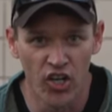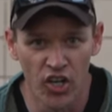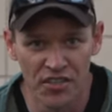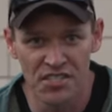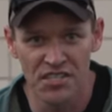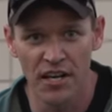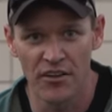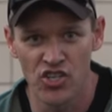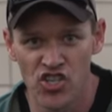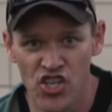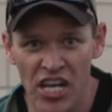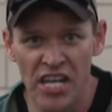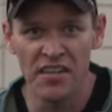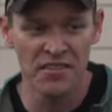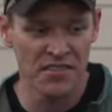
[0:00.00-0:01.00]
good set of
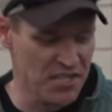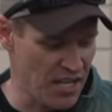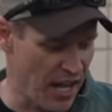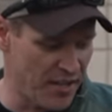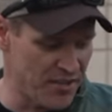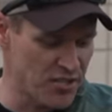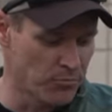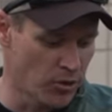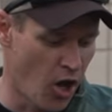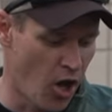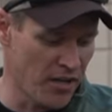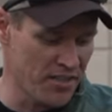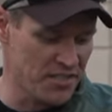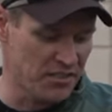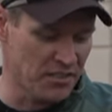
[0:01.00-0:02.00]
jeans and some
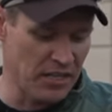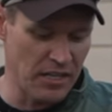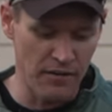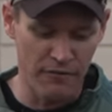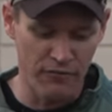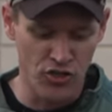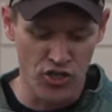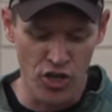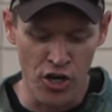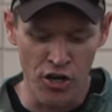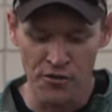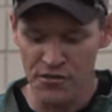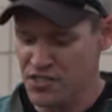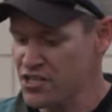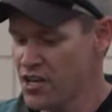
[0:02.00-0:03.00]
long sleeve
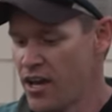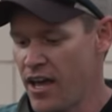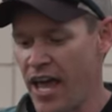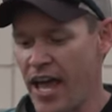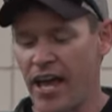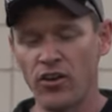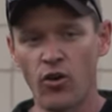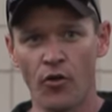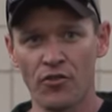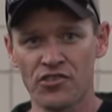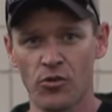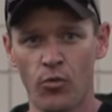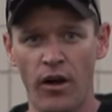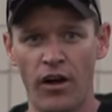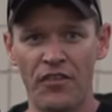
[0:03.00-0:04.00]
shirts and
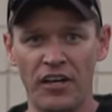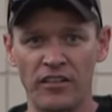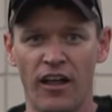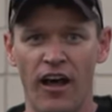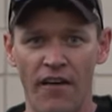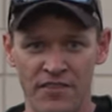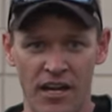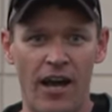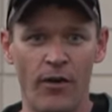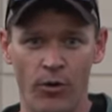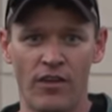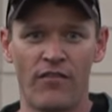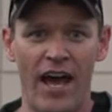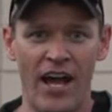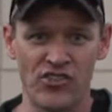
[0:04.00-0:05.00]
also wearing the gloves, I
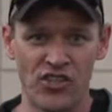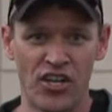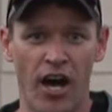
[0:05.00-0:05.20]
would have actually